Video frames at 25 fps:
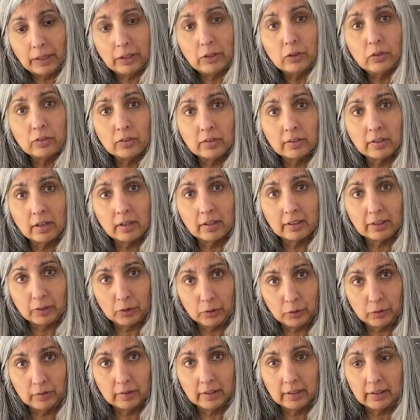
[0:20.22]
you start
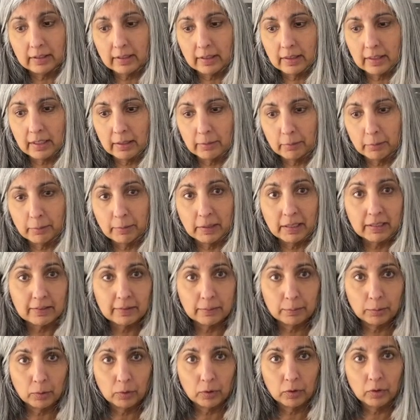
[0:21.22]
using the
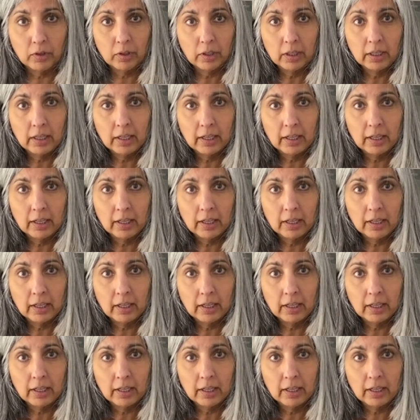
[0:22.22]
Thermomix more,